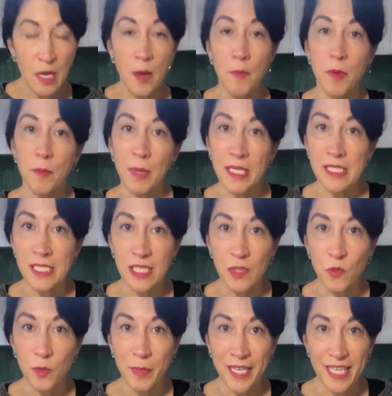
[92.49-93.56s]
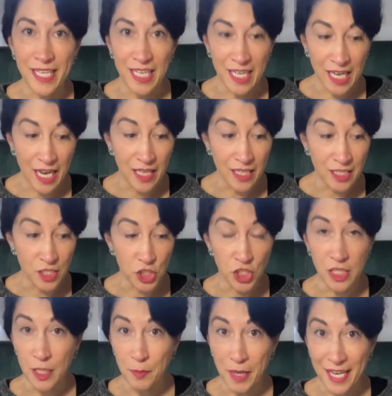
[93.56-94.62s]
But basically, we're making a garlic and
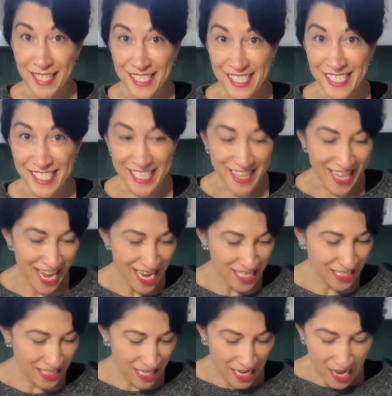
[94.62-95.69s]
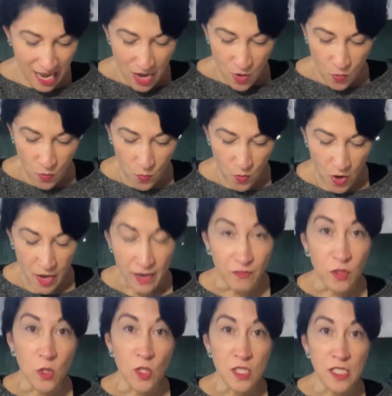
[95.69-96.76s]
chili paste in that. I have
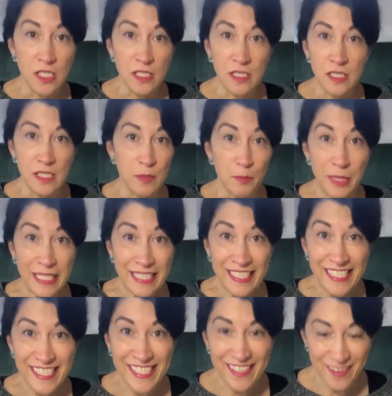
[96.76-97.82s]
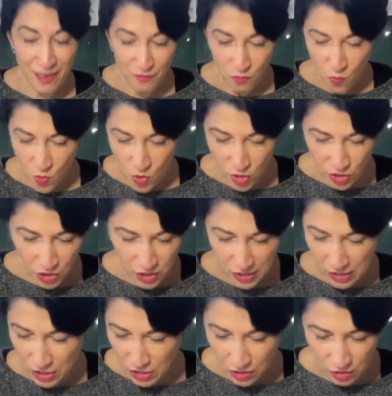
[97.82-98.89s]
got some beans that I have washed
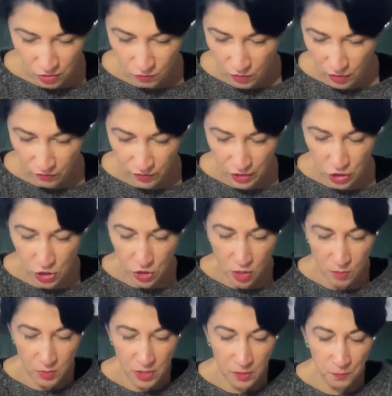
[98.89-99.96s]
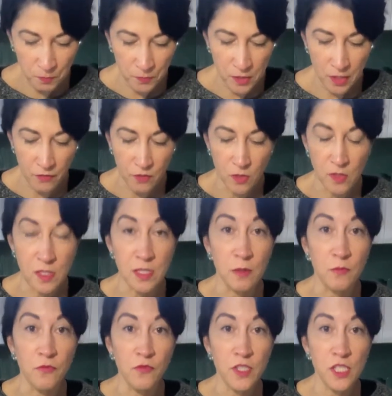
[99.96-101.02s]
and just roughly chopped. I've got
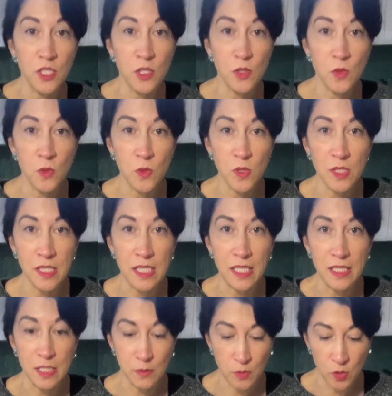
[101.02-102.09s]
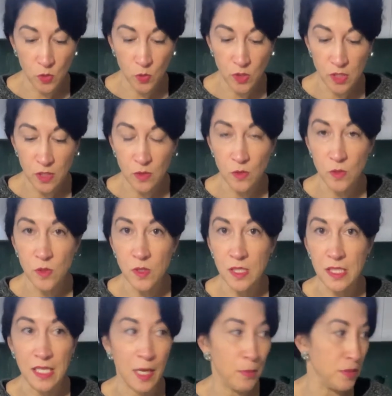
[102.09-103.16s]
some fish sauce and some soy sauce, a
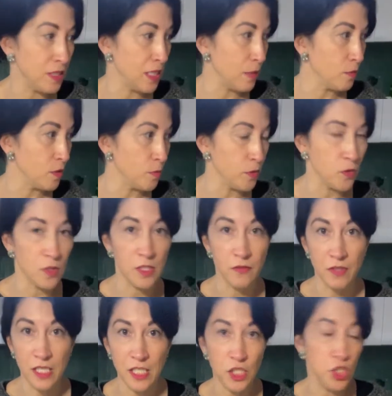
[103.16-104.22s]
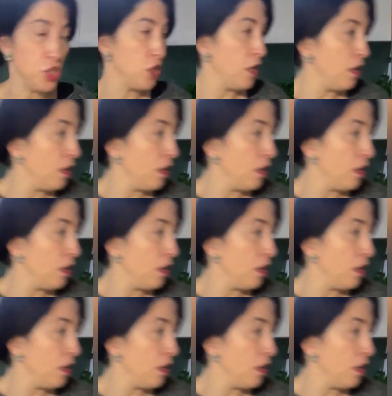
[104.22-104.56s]
couple of tablespoons of each.